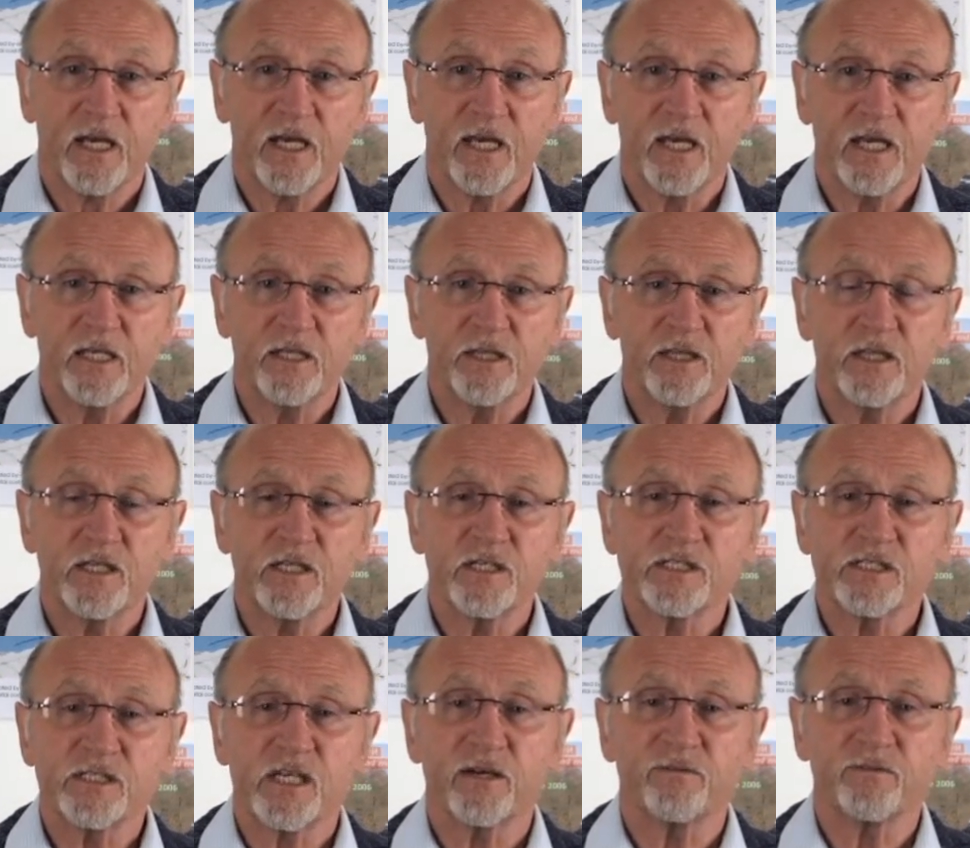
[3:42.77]
in the
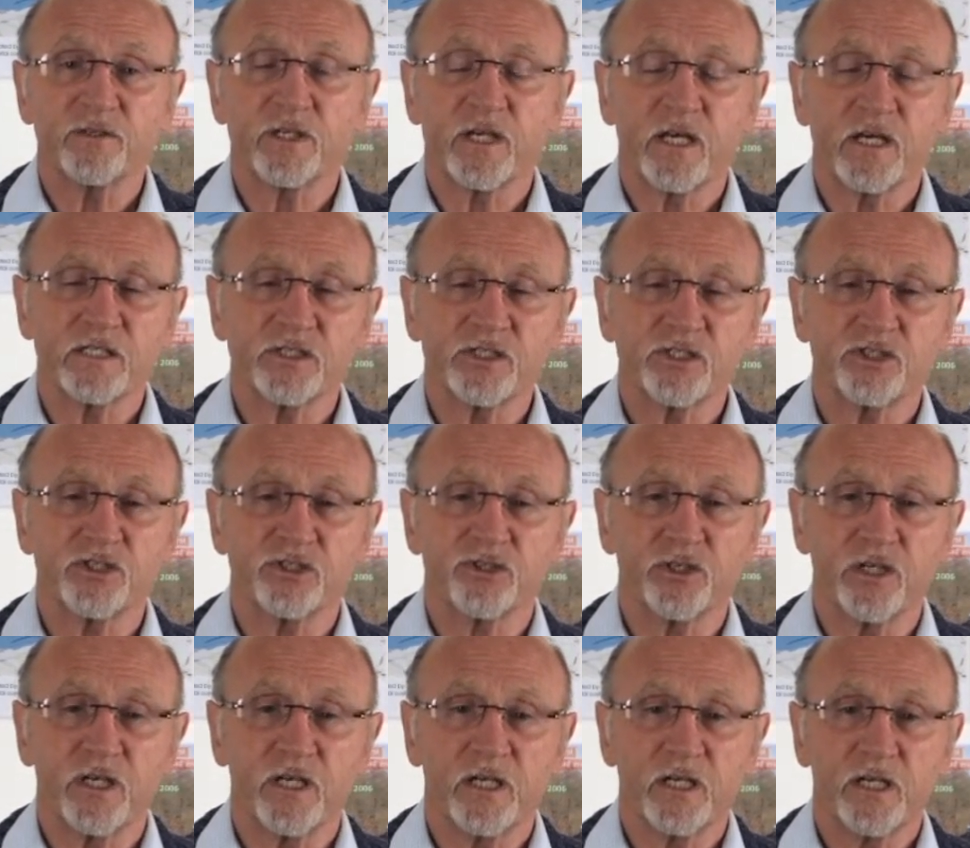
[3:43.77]
Severn
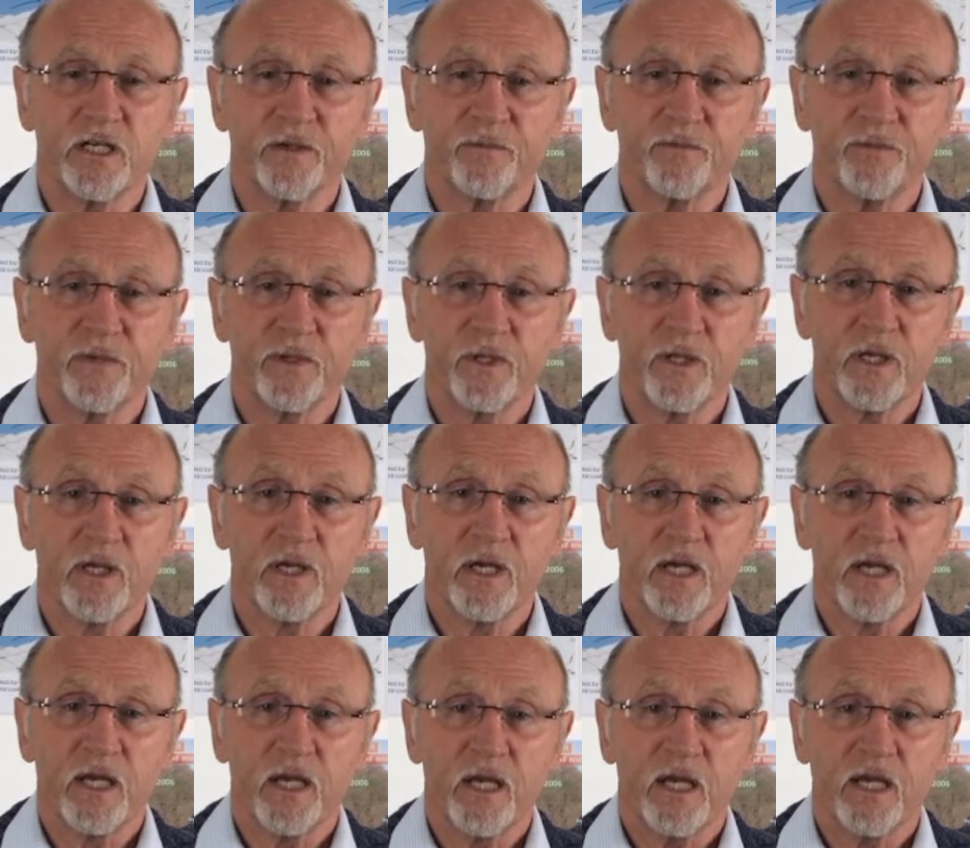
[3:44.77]
Estuary
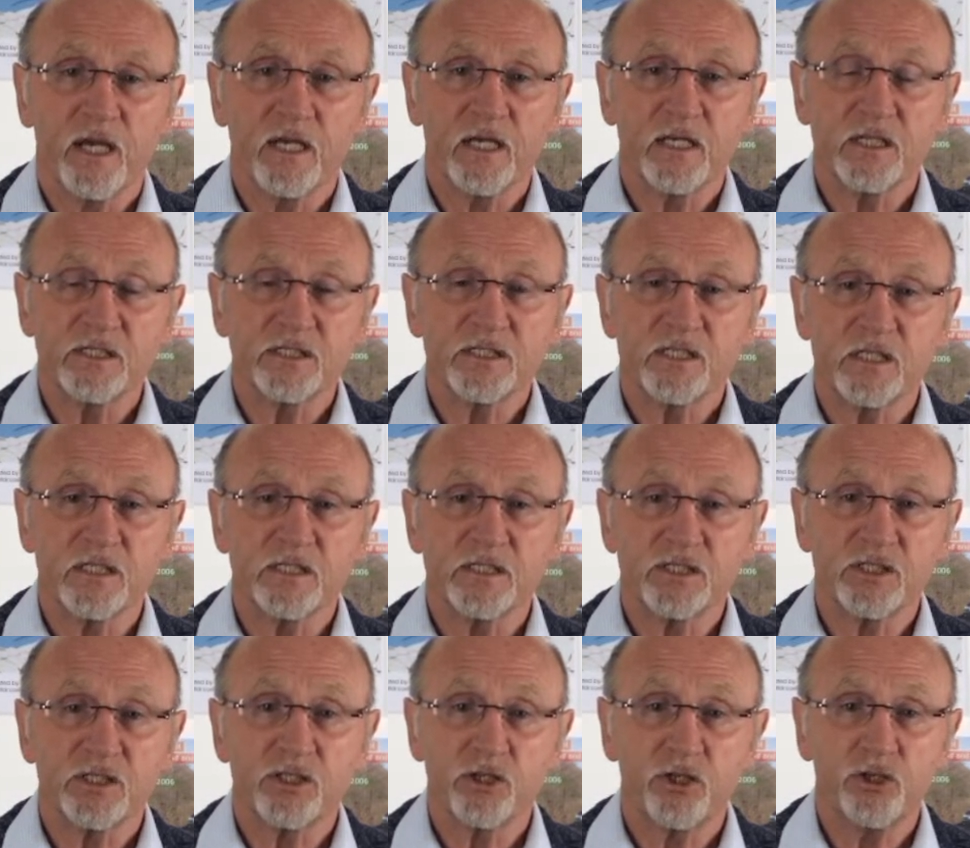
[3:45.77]
is
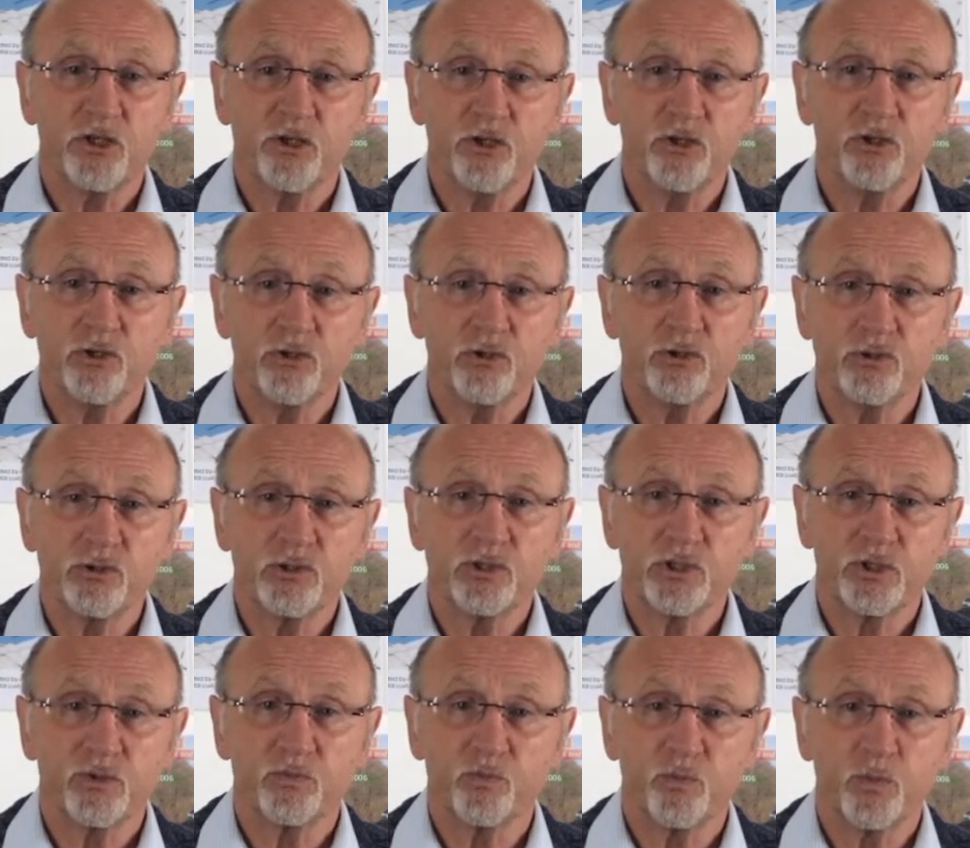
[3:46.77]
this
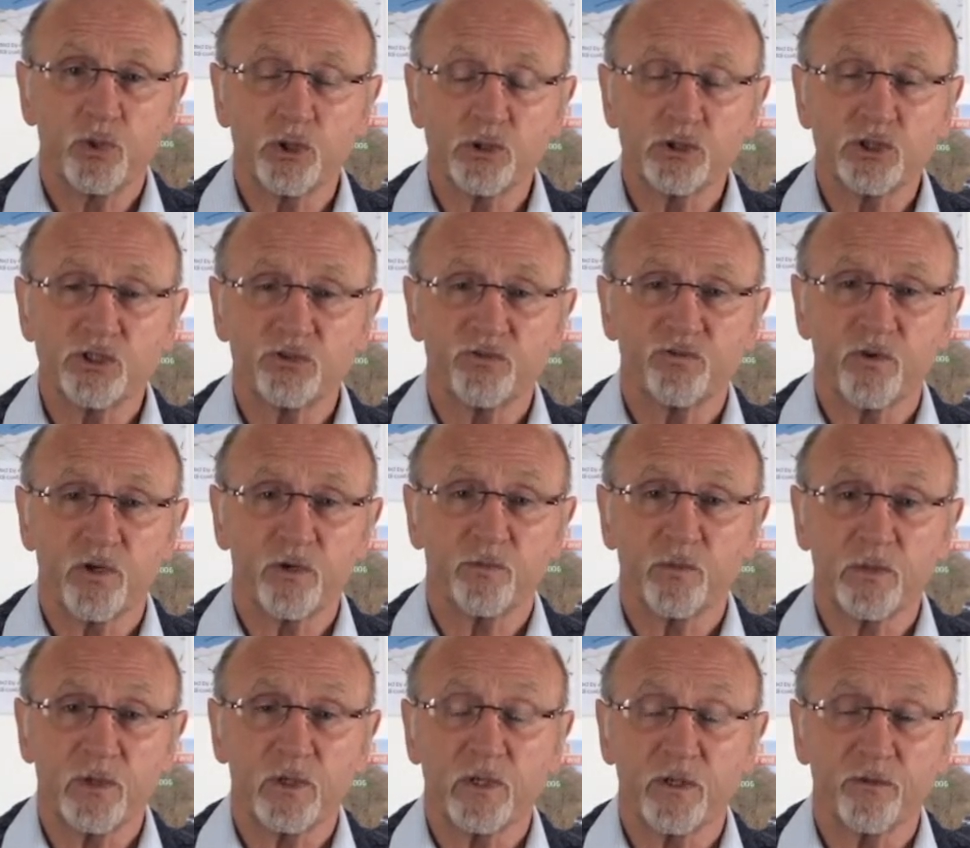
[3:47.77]
huge push
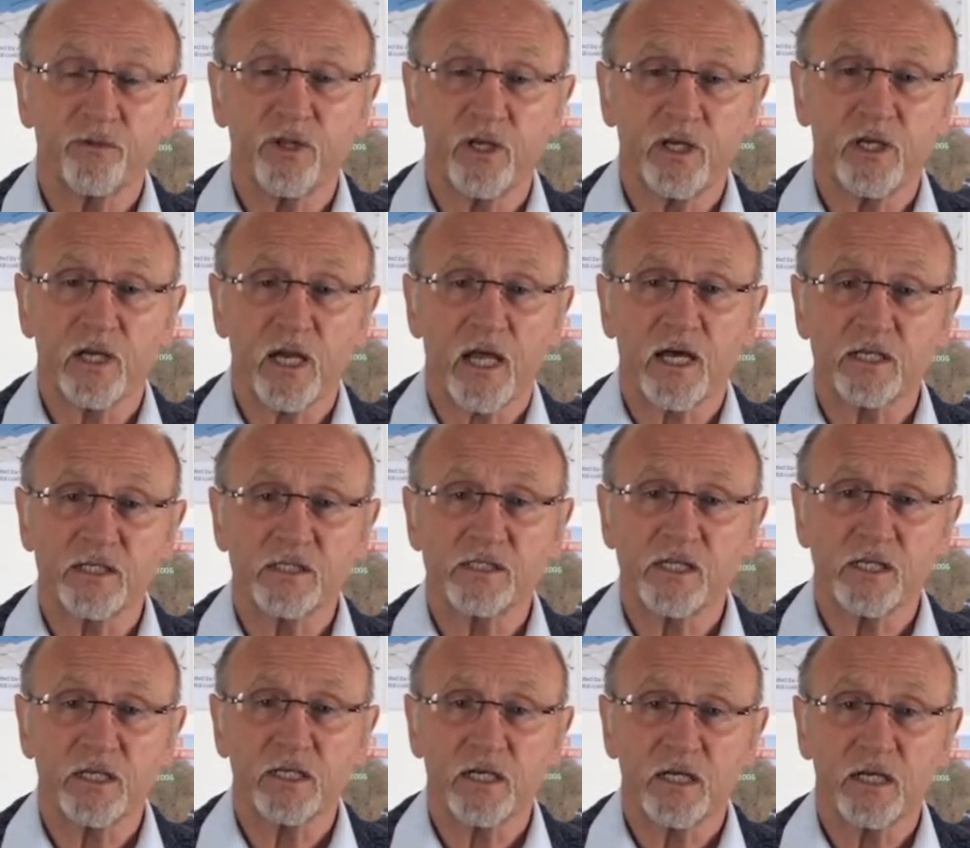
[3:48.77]
from the
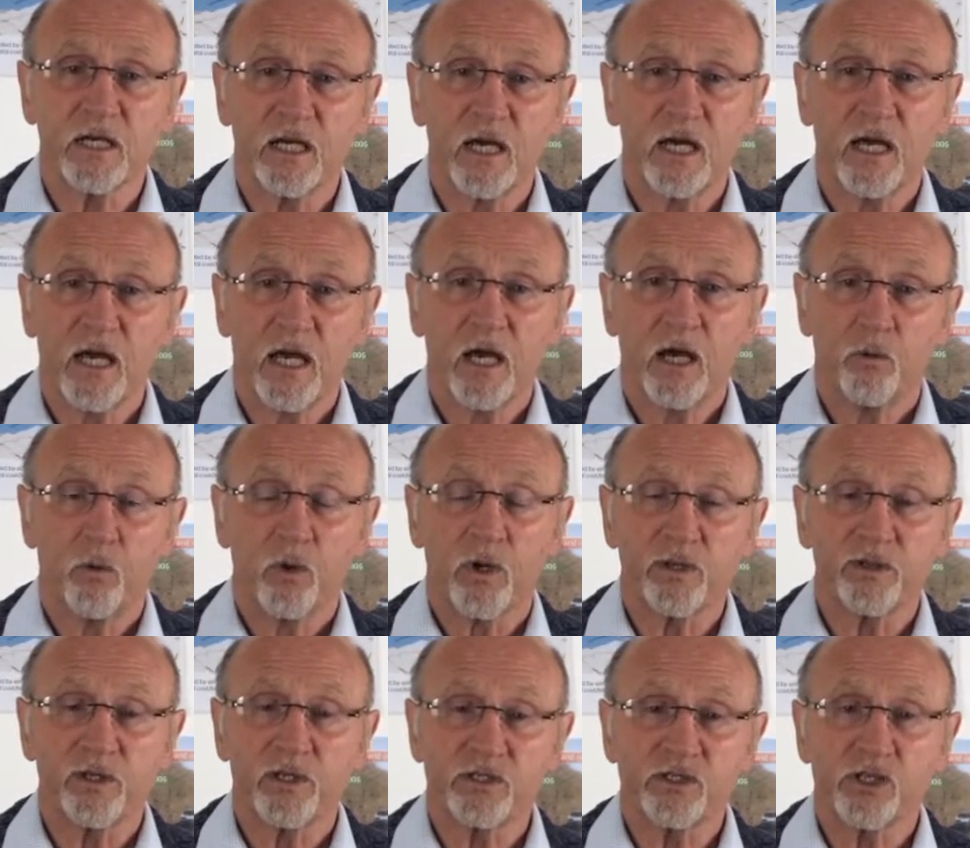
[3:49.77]
Atlantic
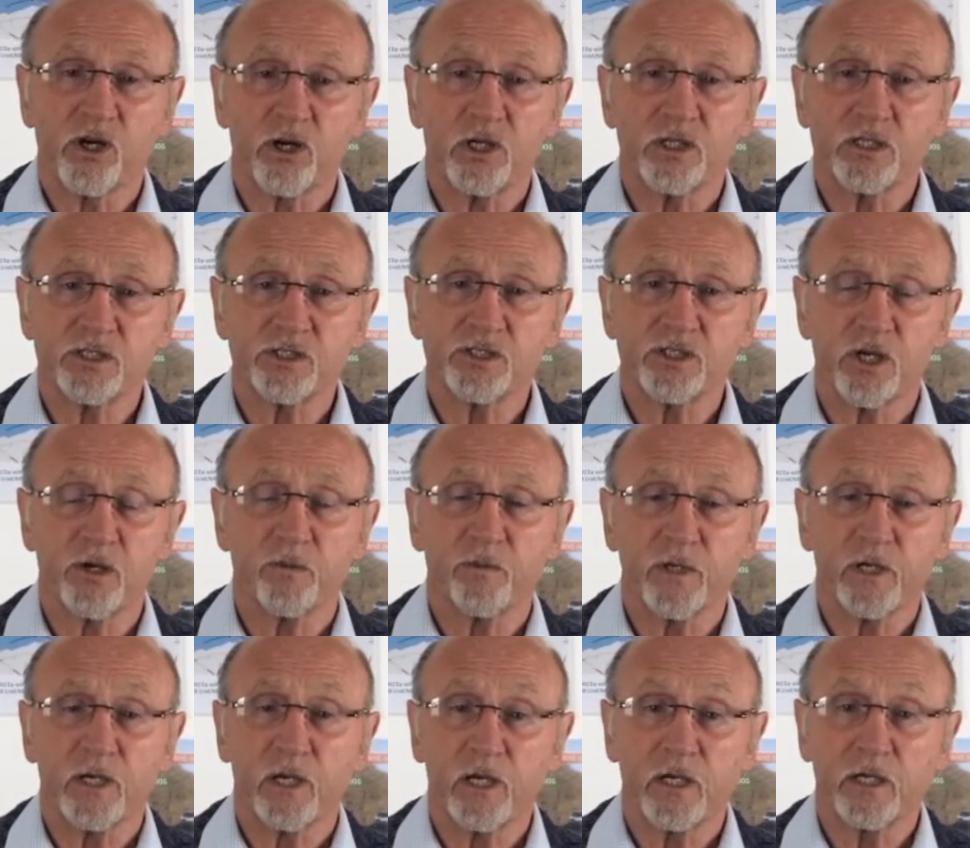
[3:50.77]
when the tide's
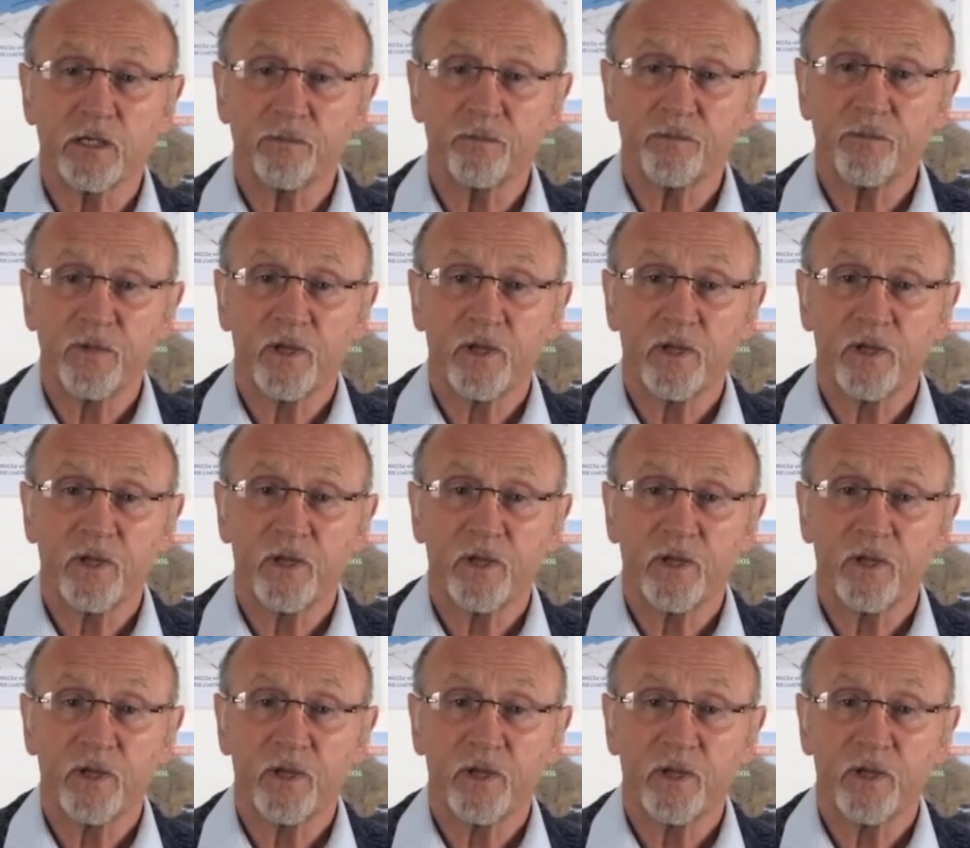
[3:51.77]
coming in,